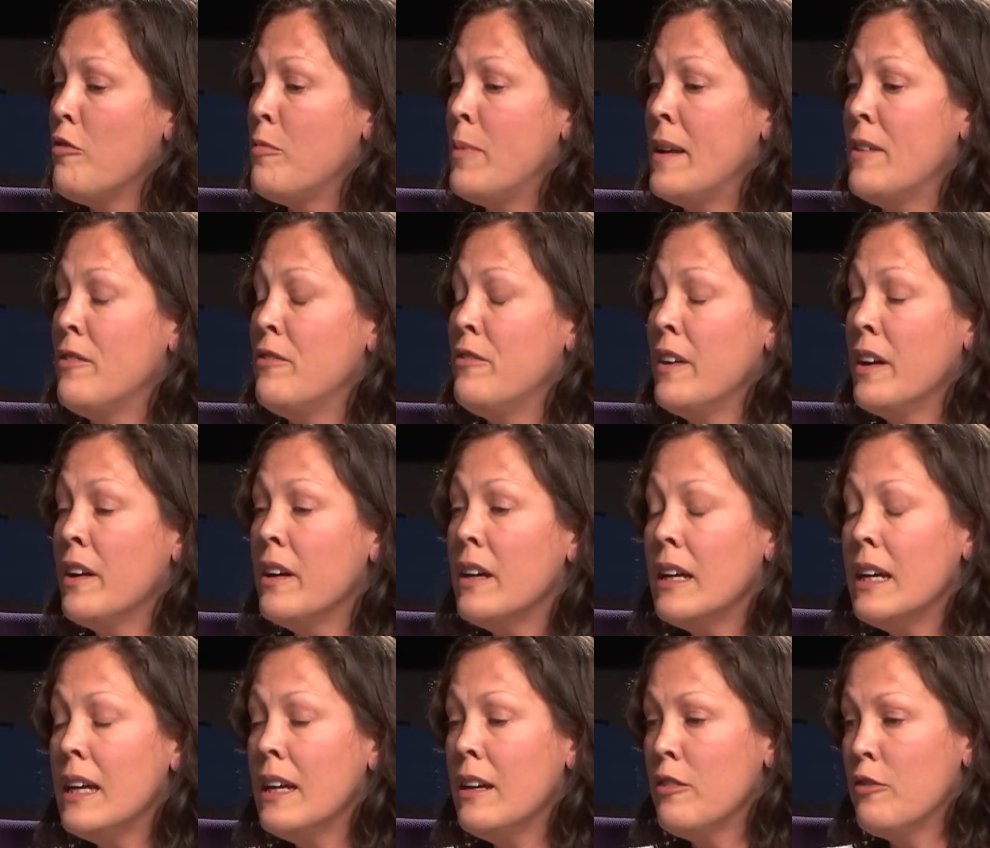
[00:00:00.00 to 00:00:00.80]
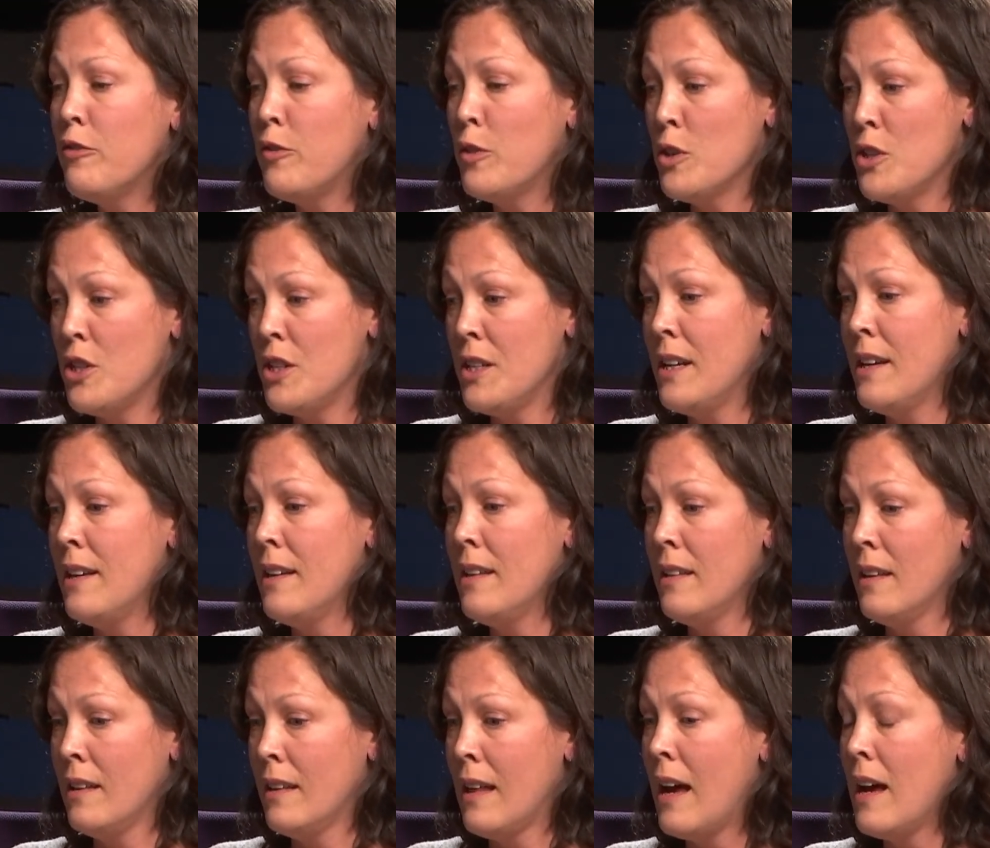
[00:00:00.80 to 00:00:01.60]
been very fortunate
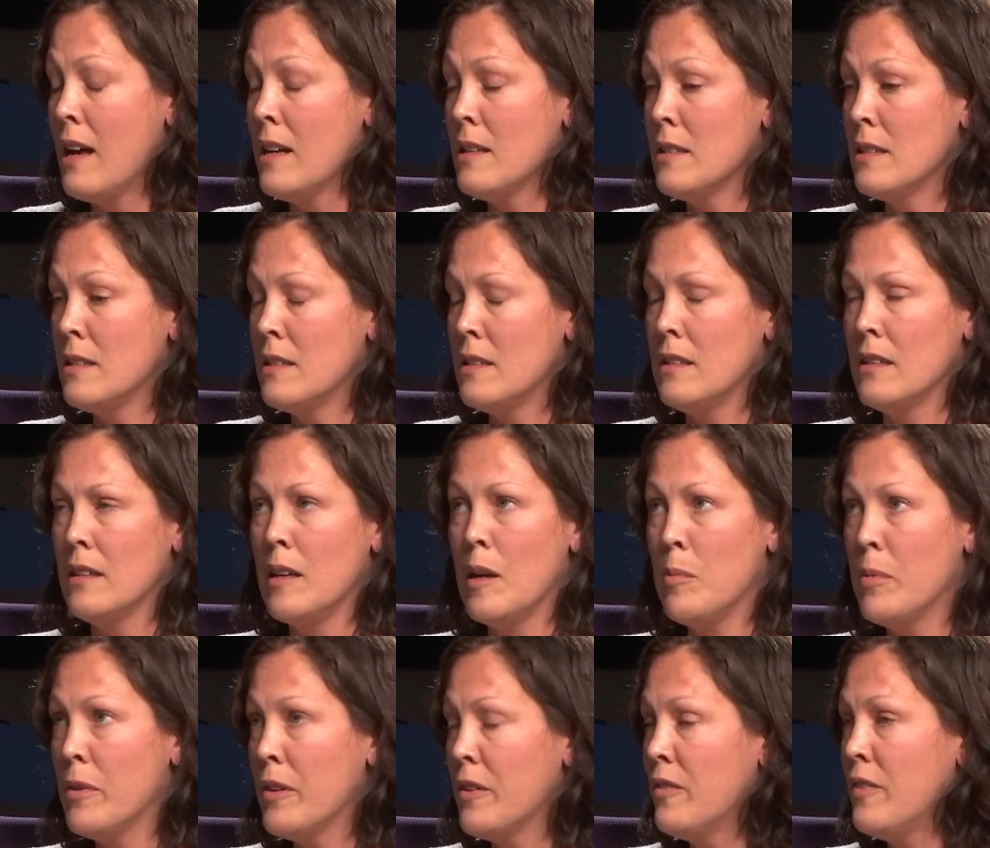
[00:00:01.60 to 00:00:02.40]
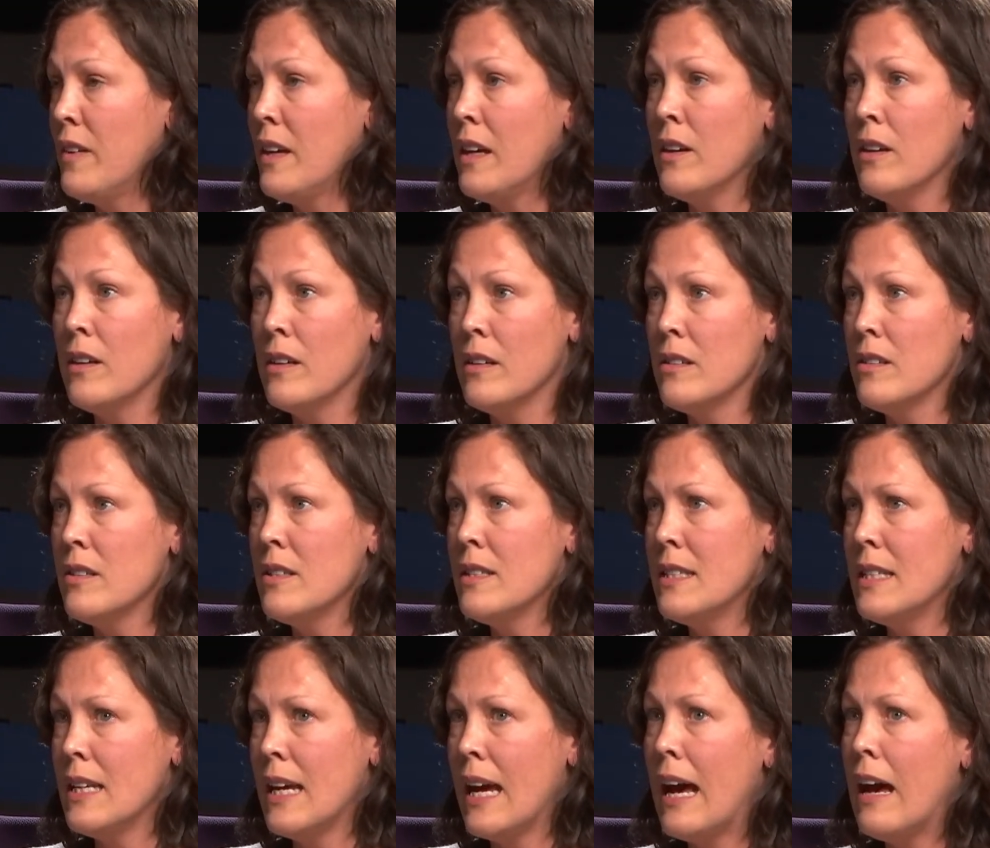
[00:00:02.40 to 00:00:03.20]
in the last couple of
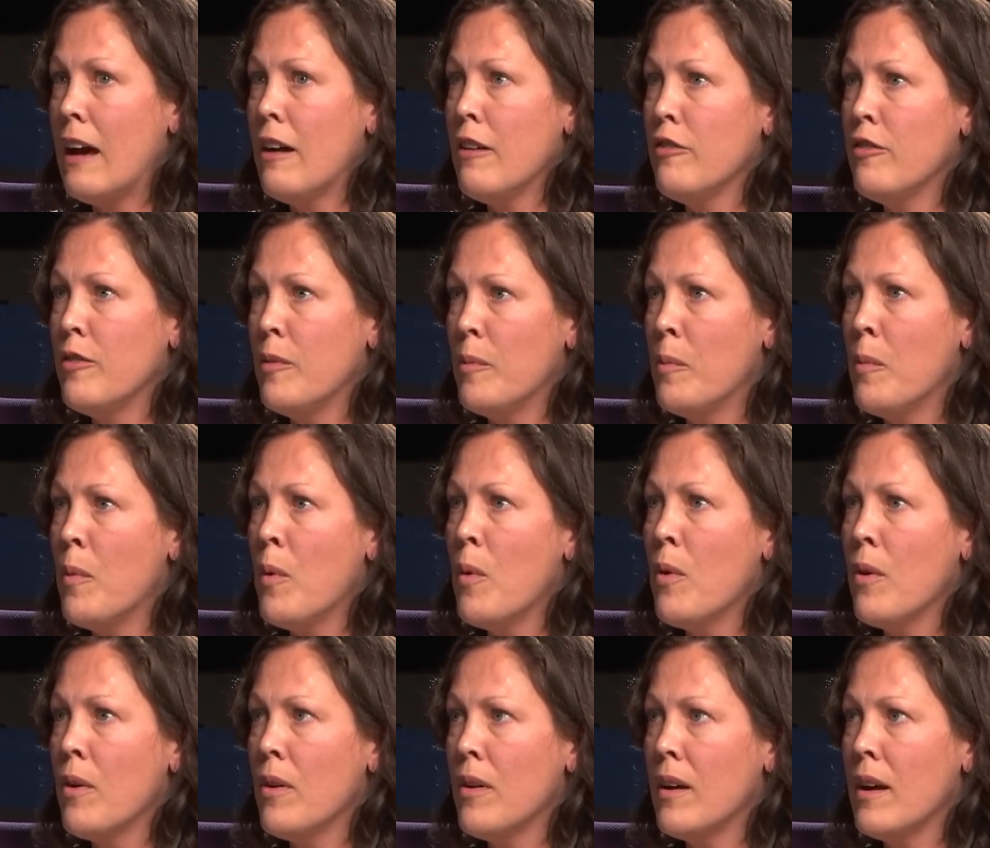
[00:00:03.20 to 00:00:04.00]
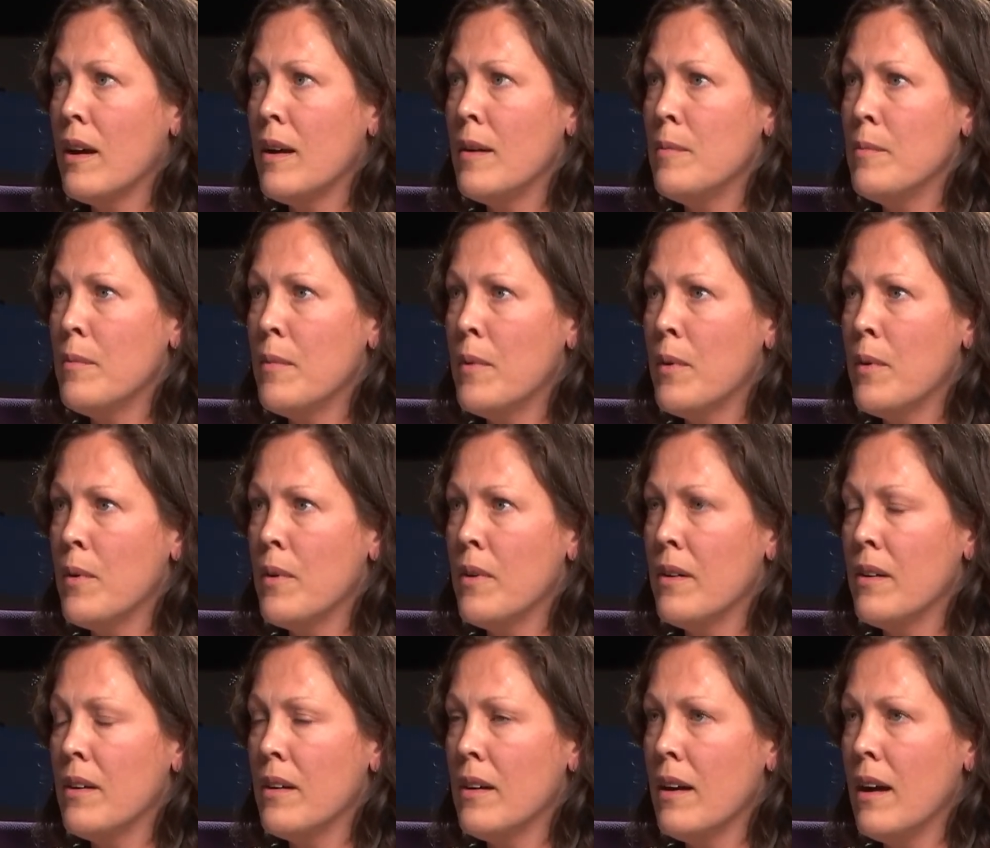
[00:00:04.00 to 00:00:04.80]
years to have more and
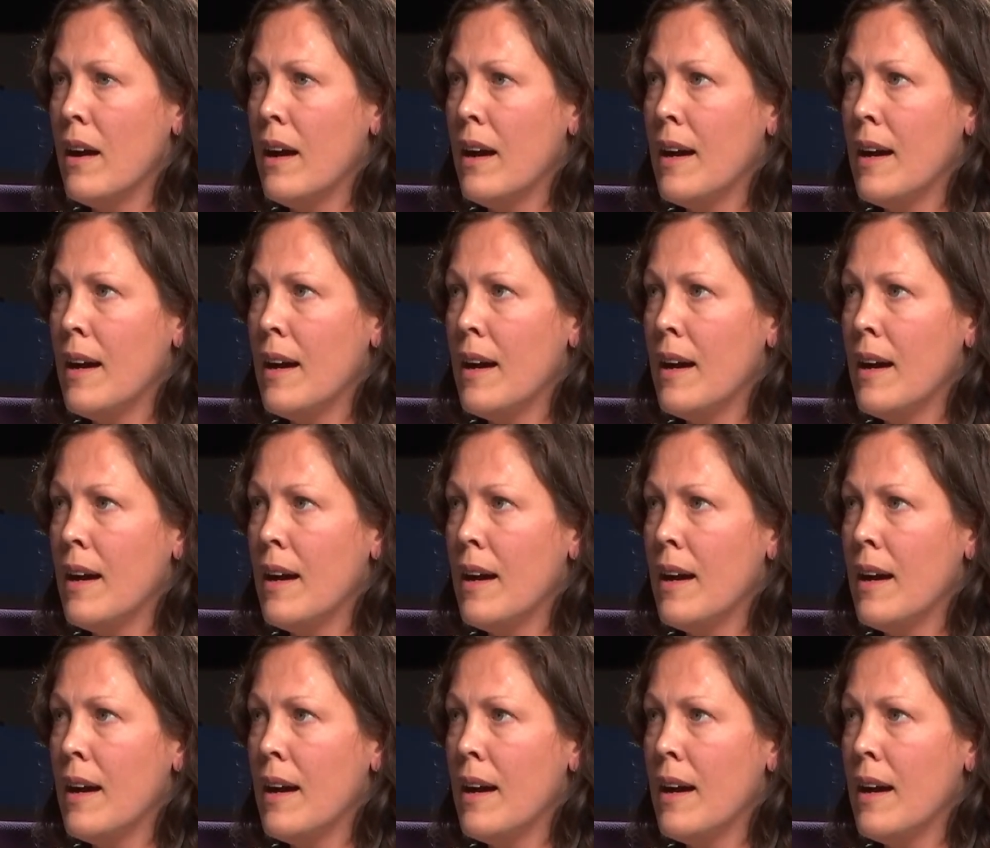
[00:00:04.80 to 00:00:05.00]
more